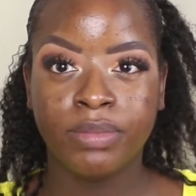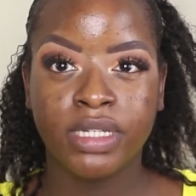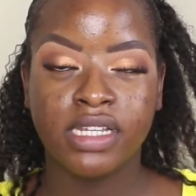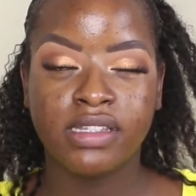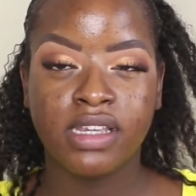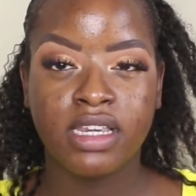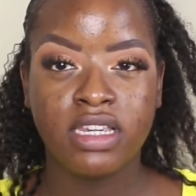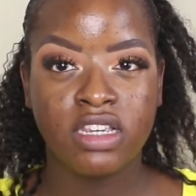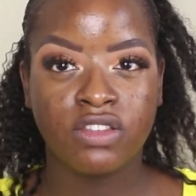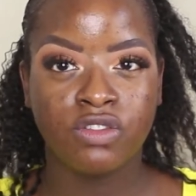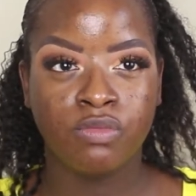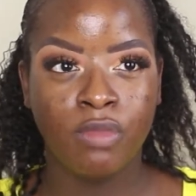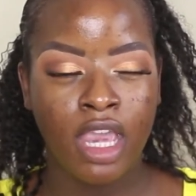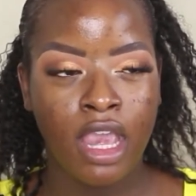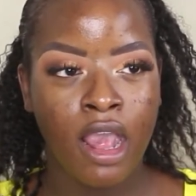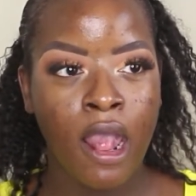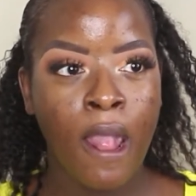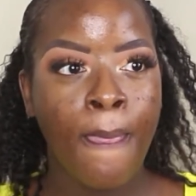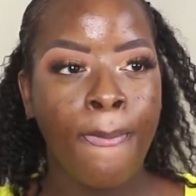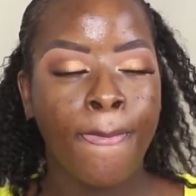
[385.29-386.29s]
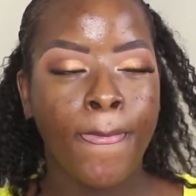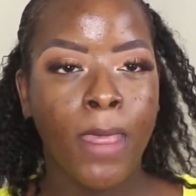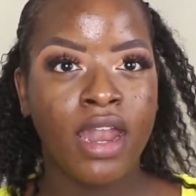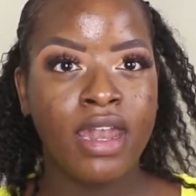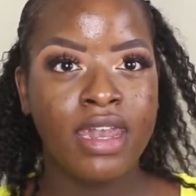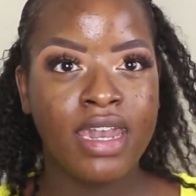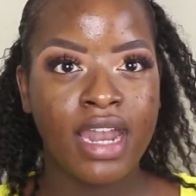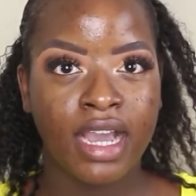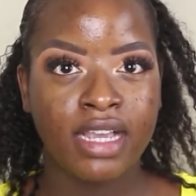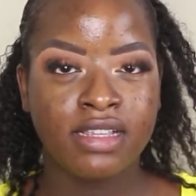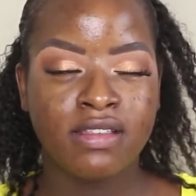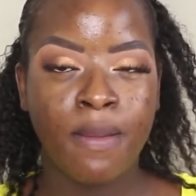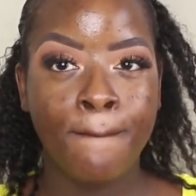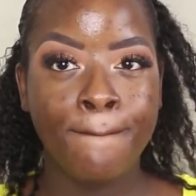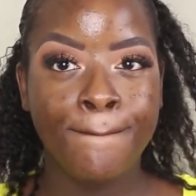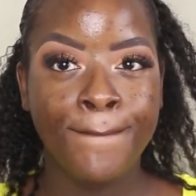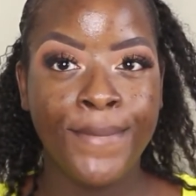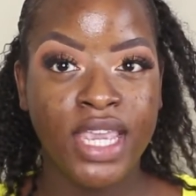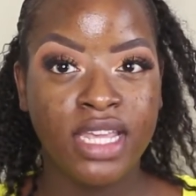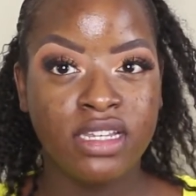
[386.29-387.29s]
because it gives me a nice
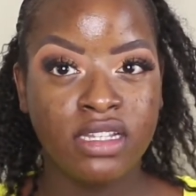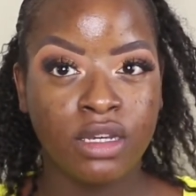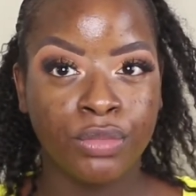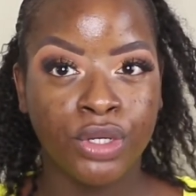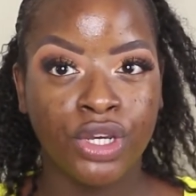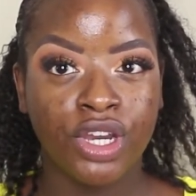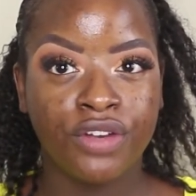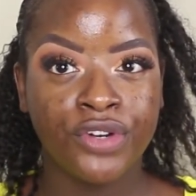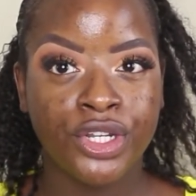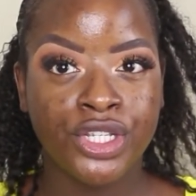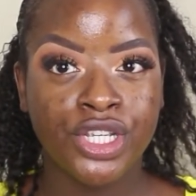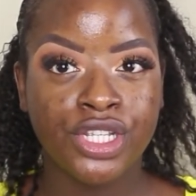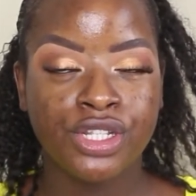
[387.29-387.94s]
medium coverage.